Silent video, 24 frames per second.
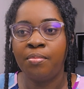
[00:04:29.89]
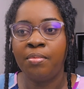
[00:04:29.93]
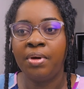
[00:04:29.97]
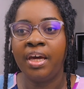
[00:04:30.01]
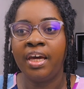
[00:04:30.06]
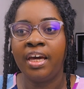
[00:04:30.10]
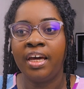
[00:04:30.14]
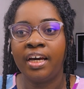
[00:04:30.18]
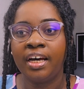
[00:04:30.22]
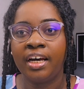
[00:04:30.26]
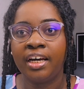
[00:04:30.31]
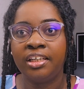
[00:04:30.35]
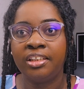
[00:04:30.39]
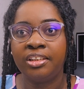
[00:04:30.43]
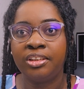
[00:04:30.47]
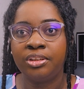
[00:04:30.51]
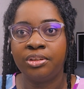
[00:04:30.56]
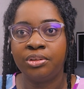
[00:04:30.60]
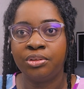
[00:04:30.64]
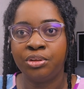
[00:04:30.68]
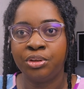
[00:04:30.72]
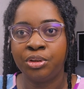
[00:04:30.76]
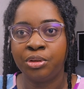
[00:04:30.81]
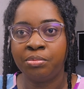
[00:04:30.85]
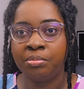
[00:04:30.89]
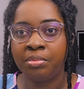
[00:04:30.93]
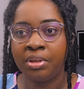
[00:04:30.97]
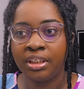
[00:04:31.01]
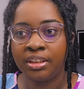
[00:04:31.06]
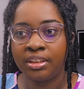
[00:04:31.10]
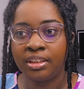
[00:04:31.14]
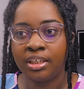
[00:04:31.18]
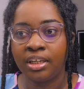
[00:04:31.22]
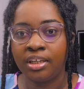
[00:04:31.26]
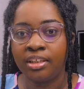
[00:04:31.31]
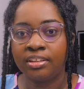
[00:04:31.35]
AI studio
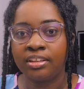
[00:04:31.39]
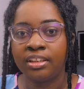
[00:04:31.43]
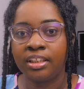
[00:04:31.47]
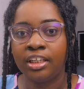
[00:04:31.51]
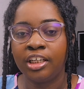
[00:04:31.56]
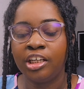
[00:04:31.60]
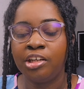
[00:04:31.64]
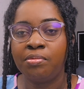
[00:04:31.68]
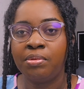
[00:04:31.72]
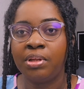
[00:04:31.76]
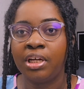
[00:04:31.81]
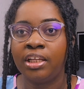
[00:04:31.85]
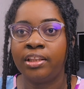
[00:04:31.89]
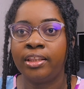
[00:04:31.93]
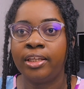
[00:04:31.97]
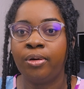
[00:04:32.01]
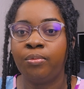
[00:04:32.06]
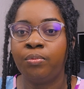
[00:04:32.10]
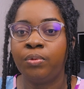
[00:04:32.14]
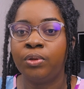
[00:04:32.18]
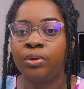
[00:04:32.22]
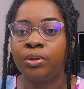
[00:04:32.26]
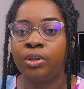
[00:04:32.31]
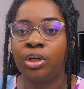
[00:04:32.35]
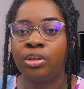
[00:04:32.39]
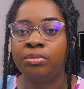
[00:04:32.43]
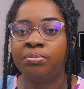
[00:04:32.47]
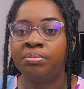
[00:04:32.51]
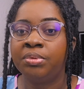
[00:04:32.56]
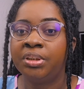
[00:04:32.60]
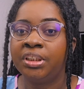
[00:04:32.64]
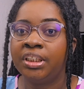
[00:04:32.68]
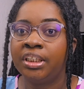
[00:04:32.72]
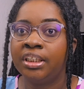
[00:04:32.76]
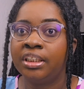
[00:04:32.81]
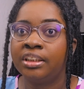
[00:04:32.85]
Meta has claimed that there would not
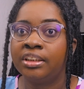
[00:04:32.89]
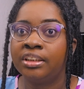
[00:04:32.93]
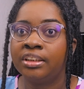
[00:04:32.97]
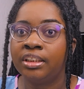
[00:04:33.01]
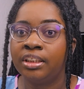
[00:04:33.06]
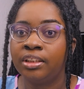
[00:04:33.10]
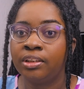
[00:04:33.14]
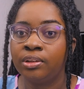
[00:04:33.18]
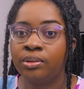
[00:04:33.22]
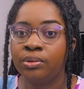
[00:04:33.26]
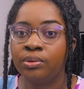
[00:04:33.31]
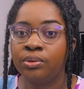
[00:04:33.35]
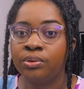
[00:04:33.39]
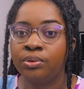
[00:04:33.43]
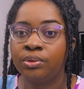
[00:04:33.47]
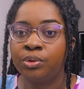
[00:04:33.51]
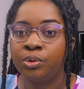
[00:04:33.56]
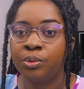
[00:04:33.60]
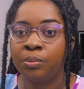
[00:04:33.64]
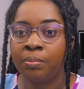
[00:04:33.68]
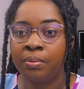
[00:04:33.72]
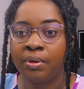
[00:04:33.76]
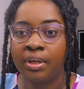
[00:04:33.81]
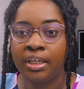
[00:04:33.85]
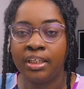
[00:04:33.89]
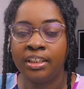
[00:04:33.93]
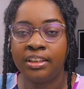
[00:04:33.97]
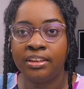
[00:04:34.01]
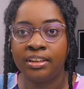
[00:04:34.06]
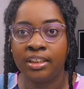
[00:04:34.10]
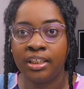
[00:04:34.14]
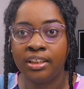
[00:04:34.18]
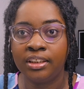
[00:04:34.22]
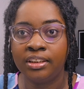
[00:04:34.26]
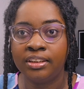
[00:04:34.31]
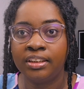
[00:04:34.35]
be a single super
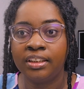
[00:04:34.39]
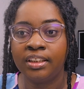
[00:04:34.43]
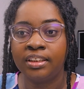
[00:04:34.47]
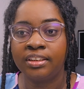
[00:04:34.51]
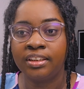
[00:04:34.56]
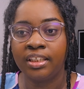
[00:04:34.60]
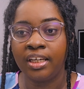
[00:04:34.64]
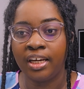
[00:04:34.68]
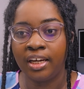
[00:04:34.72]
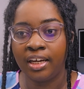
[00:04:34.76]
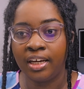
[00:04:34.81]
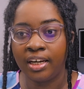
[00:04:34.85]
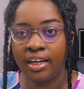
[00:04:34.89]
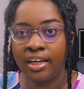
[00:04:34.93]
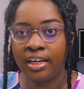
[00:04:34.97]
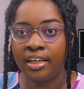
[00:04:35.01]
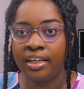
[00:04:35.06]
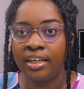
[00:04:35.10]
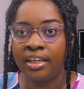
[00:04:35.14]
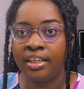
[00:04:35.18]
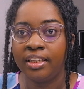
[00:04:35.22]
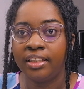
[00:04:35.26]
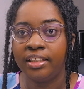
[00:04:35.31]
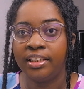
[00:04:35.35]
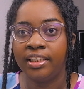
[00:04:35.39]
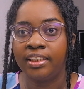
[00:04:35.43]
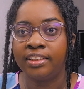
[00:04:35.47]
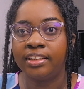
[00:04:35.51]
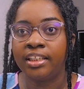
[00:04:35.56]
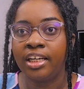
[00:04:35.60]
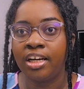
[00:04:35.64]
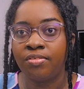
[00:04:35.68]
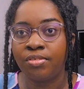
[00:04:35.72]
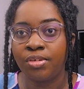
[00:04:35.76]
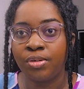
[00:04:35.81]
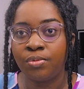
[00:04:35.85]
intelligent AI that
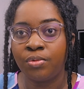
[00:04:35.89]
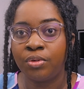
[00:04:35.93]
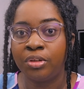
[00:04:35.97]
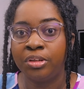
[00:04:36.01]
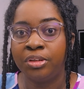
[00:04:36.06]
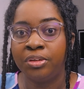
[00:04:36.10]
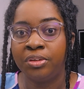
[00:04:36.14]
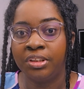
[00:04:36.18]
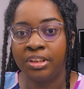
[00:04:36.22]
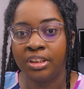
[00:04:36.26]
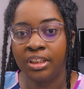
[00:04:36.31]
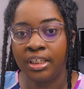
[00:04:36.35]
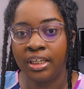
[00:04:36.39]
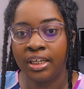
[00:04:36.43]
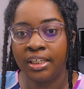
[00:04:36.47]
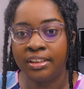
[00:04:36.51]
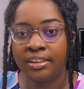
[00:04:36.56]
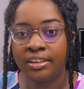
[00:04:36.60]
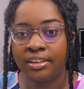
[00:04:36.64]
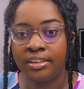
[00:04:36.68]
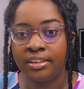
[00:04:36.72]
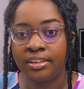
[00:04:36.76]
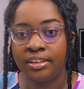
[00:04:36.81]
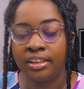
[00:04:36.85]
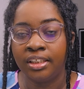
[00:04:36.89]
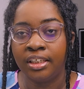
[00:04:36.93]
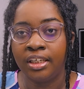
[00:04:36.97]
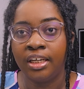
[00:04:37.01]
everyone utilizes.